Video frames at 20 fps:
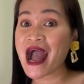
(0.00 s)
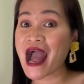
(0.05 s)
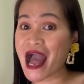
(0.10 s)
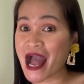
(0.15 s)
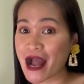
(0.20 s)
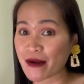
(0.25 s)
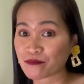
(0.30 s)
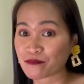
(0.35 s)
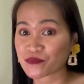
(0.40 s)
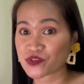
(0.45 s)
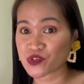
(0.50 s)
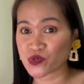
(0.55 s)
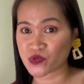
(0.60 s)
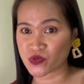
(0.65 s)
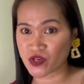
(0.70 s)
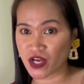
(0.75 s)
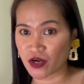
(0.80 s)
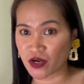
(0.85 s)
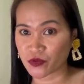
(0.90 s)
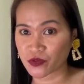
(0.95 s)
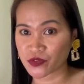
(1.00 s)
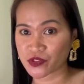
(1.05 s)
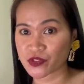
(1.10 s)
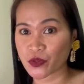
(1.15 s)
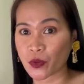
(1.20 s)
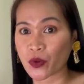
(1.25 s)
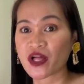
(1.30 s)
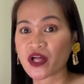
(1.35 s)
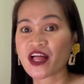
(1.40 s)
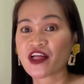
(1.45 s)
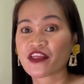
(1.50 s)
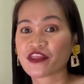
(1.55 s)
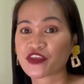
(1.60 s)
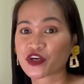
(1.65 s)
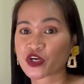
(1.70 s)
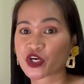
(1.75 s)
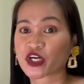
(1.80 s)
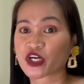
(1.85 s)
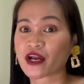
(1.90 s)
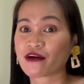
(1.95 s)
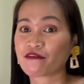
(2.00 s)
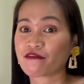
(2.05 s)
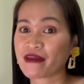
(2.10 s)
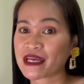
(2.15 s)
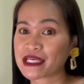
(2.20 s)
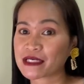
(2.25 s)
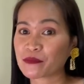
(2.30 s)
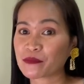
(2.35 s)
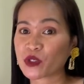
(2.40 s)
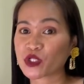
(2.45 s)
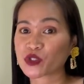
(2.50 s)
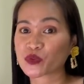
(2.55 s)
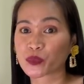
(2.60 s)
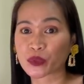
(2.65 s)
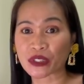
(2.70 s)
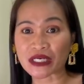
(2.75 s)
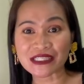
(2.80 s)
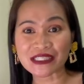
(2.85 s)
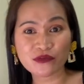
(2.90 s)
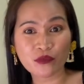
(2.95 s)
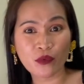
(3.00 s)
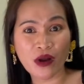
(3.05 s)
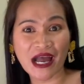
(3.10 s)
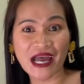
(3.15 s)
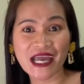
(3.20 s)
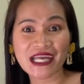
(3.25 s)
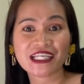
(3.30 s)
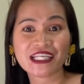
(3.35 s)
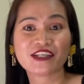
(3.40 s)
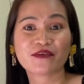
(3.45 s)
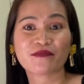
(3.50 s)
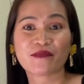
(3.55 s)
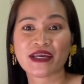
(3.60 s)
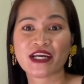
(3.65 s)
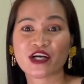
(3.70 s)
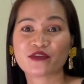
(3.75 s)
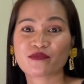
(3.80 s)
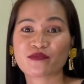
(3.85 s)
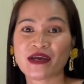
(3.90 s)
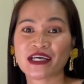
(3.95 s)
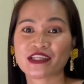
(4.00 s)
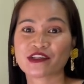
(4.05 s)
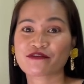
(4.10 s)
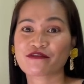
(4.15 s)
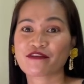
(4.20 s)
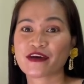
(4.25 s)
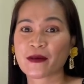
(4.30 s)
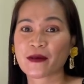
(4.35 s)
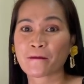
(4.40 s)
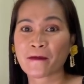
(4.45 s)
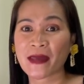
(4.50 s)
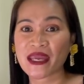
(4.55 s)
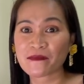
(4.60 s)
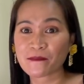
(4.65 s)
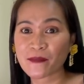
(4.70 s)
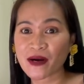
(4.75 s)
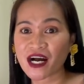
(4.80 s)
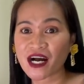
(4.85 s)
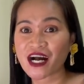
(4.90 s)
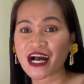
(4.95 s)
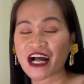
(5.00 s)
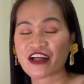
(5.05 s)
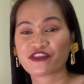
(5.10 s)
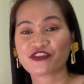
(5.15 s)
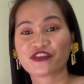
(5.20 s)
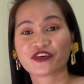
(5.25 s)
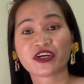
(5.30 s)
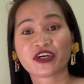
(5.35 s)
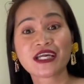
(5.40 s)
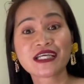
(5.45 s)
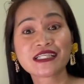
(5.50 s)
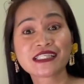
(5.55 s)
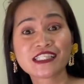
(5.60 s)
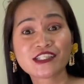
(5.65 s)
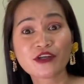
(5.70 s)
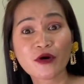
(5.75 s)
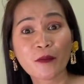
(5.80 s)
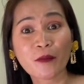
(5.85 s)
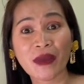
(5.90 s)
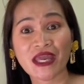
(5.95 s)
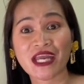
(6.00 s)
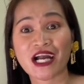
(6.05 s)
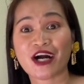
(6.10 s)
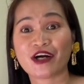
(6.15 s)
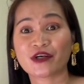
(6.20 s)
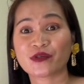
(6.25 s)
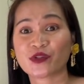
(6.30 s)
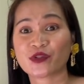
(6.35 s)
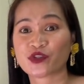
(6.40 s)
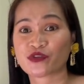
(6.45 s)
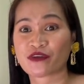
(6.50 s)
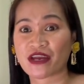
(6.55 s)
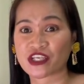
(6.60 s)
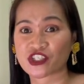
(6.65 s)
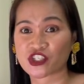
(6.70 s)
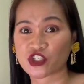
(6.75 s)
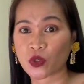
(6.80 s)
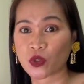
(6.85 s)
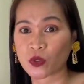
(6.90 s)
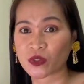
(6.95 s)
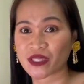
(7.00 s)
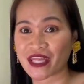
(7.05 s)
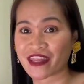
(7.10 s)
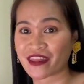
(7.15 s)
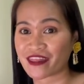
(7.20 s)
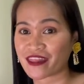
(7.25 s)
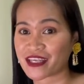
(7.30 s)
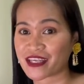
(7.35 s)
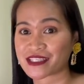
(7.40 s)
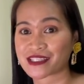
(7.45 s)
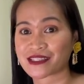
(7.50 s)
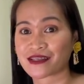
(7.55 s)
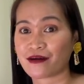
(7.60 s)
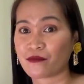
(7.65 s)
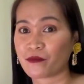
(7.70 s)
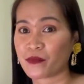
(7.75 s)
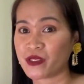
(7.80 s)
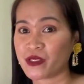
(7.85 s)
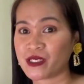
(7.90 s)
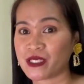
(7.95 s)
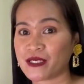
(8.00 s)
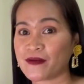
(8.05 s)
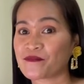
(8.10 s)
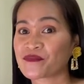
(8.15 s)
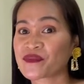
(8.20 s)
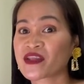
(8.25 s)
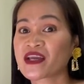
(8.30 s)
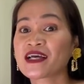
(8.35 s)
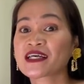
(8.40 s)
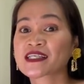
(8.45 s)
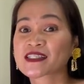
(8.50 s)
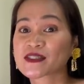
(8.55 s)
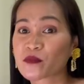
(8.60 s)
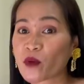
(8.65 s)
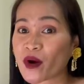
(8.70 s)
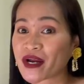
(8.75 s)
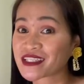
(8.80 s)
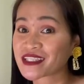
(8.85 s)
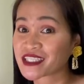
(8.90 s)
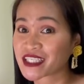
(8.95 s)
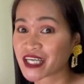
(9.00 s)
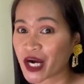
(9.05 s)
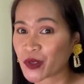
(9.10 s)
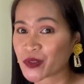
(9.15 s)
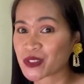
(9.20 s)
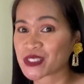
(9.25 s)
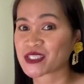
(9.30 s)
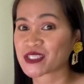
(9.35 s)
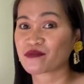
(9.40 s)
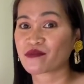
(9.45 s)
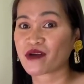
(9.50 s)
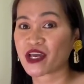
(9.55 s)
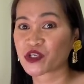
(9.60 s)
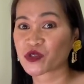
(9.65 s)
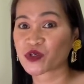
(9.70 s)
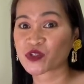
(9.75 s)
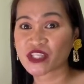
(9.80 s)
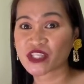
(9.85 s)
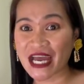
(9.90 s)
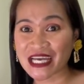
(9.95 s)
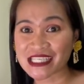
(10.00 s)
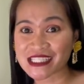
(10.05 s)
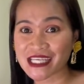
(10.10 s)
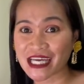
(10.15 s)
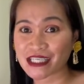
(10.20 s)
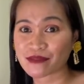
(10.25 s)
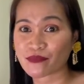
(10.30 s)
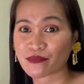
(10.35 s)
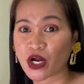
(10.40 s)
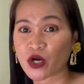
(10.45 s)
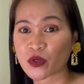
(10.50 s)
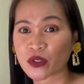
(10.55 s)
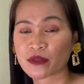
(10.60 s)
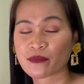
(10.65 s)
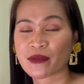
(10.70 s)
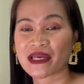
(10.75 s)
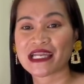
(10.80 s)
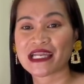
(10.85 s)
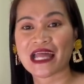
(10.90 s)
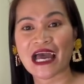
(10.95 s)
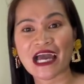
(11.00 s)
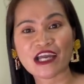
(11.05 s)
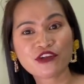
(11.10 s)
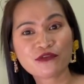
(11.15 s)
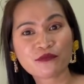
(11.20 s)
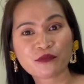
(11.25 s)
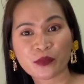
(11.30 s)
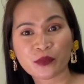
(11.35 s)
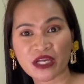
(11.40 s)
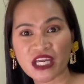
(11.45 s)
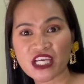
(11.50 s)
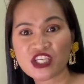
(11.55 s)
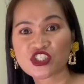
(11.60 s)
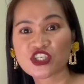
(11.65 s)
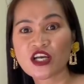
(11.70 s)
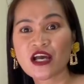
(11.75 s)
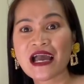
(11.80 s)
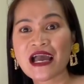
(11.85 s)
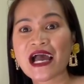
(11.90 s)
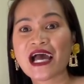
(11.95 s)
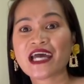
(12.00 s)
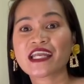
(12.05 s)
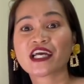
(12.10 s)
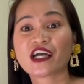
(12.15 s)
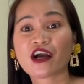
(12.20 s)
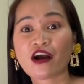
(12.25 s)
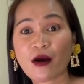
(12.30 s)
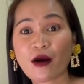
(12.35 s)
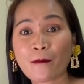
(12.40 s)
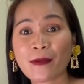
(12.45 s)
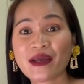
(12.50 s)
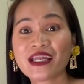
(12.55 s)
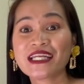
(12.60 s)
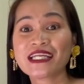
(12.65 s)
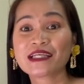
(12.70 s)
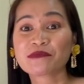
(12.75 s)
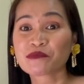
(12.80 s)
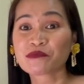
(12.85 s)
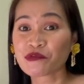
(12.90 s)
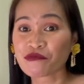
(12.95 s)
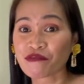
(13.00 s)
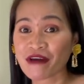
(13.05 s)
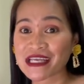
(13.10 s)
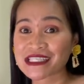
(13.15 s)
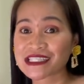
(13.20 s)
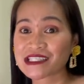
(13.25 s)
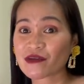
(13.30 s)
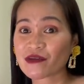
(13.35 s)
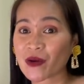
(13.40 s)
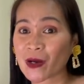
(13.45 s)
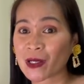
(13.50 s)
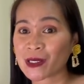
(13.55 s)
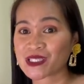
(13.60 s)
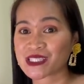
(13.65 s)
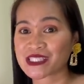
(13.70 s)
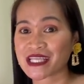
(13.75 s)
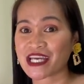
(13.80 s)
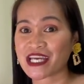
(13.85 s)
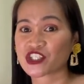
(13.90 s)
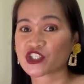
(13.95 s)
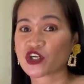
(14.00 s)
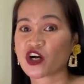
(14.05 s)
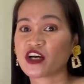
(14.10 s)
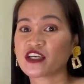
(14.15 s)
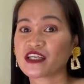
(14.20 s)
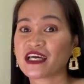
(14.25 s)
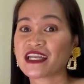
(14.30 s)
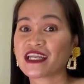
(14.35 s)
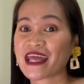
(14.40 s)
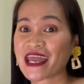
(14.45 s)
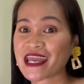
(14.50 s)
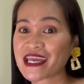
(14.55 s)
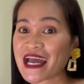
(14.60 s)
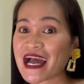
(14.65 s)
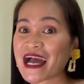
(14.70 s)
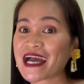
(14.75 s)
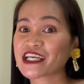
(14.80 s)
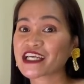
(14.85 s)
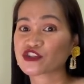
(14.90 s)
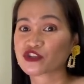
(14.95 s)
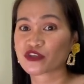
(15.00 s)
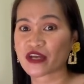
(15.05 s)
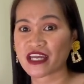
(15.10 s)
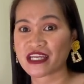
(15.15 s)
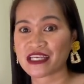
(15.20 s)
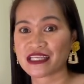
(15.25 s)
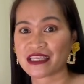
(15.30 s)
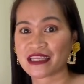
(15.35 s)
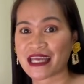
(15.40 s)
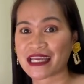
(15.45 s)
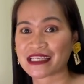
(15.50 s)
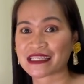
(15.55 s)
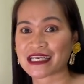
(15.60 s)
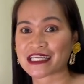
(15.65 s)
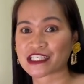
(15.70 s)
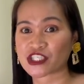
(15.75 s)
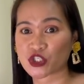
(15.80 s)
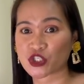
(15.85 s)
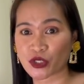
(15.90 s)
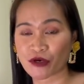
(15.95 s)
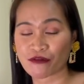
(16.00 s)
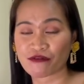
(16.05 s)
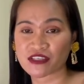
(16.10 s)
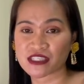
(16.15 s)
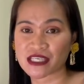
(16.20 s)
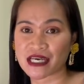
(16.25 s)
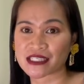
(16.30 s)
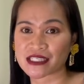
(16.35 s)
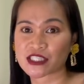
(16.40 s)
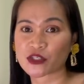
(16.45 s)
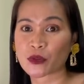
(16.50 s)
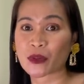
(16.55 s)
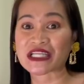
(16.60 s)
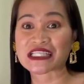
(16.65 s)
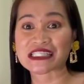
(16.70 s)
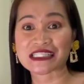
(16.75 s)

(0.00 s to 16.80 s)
up to now. So they're available worldwide and a payout method via PayPal, and there is no payout threshold in this company. Smart Crowd is a microtask site powered by Lionbridge and a company that provides localization and AI training data services. So in